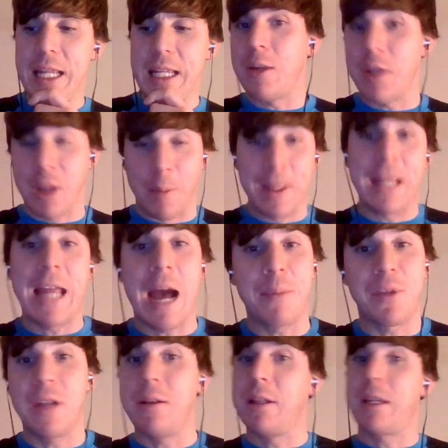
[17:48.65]
you end up being
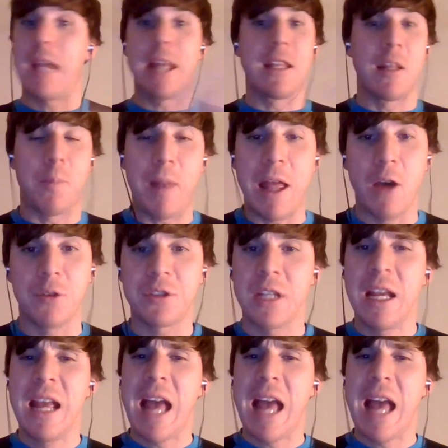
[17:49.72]
captain, getting the playoffs,